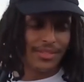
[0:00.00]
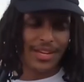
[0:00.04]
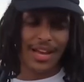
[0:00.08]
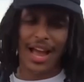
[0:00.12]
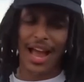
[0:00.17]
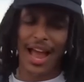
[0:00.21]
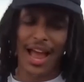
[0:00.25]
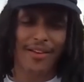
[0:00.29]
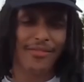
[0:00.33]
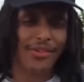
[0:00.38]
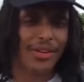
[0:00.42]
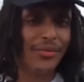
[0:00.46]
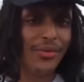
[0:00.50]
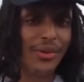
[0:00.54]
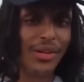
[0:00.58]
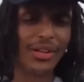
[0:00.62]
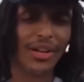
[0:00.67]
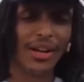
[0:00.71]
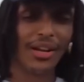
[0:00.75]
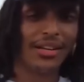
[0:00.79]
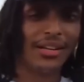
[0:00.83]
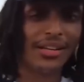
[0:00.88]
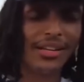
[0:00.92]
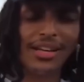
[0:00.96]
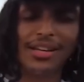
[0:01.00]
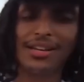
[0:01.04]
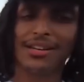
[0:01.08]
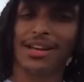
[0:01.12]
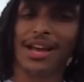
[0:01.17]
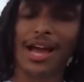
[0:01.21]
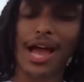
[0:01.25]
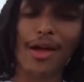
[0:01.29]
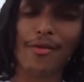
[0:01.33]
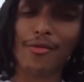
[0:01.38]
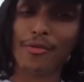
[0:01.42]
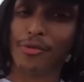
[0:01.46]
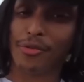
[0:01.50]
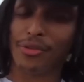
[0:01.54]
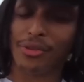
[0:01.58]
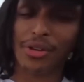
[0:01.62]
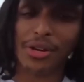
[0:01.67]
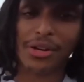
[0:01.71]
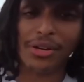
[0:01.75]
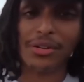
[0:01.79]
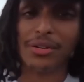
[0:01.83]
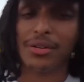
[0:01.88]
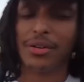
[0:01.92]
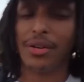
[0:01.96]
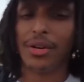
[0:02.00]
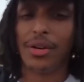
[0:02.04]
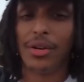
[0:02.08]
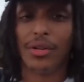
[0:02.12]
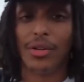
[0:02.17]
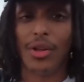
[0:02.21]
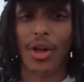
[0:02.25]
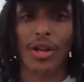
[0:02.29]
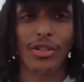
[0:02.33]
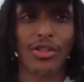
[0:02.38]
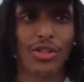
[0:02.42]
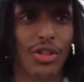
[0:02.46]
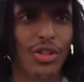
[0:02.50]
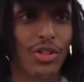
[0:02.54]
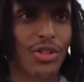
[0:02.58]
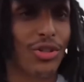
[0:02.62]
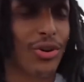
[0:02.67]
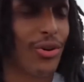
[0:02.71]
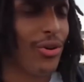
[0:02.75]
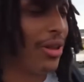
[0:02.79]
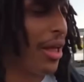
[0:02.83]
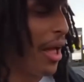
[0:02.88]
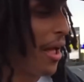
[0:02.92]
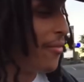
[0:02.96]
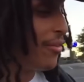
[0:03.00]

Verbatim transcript: haven't even gunned it yet. I haven't done launch control. I